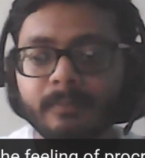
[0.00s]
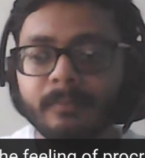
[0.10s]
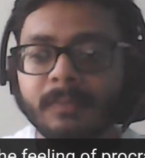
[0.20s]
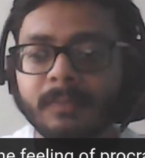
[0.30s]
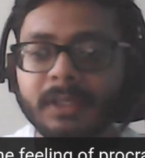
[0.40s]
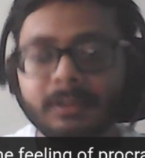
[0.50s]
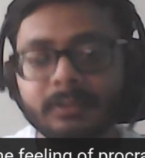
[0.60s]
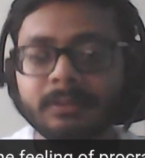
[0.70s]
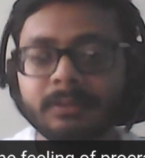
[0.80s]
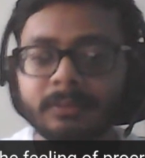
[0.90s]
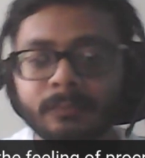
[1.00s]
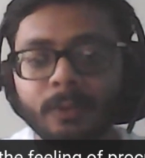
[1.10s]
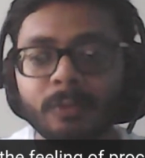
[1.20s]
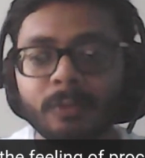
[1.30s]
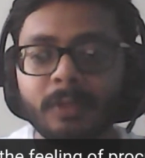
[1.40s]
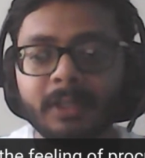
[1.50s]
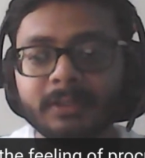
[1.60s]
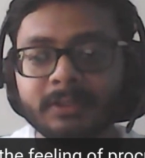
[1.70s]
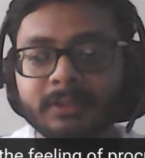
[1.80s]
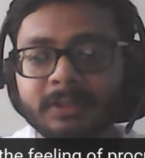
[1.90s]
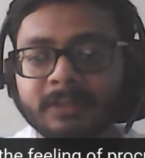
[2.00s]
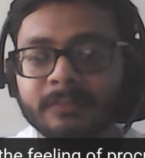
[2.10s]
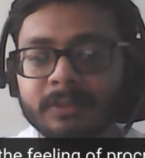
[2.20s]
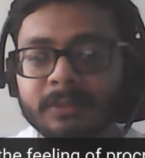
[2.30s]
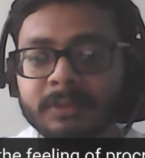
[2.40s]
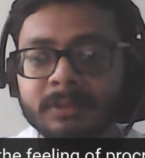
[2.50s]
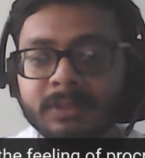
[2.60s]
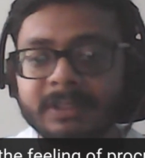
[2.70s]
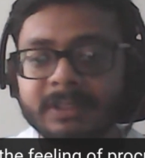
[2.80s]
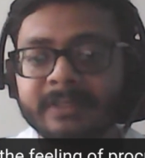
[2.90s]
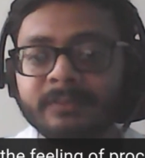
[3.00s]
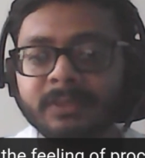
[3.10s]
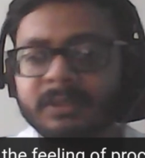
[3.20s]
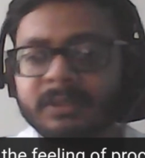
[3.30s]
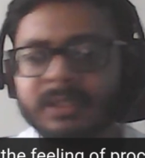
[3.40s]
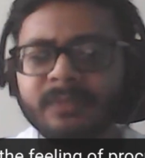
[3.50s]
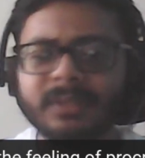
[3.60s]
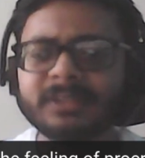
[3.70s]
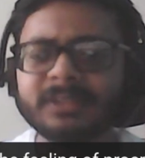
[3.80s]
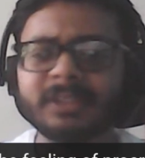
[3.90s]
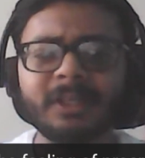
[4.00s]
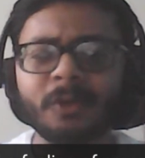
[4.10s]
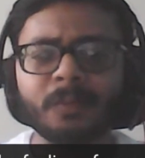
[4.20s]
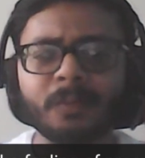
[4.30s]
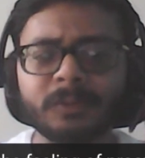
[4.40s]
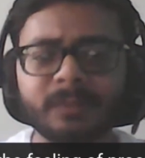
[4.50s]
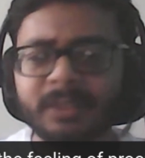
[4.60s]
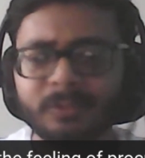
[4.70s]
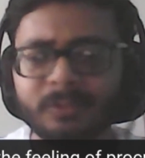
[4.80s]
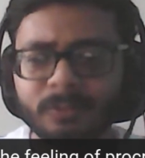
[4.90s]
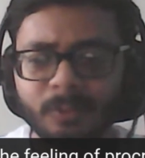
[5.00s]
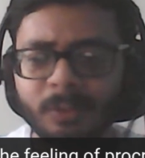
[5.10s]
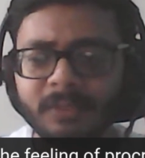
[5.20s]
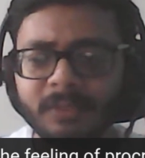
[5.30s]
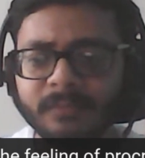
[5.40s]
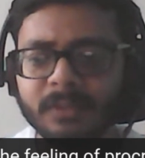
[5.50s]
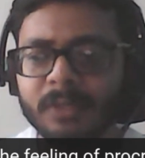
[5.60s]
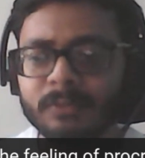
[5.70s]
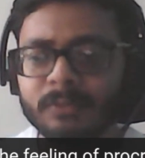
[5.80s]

Like what do you like? If in the evening it's generally not possible that you go and work out